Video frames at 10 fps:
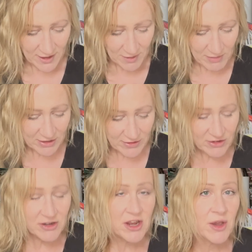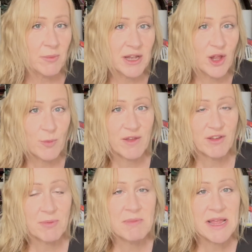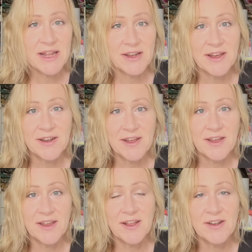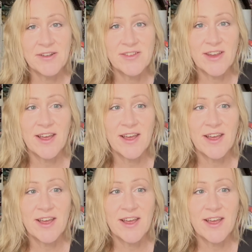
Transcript: Because if you know, I'm a little bit of a chameleon, aren't I? And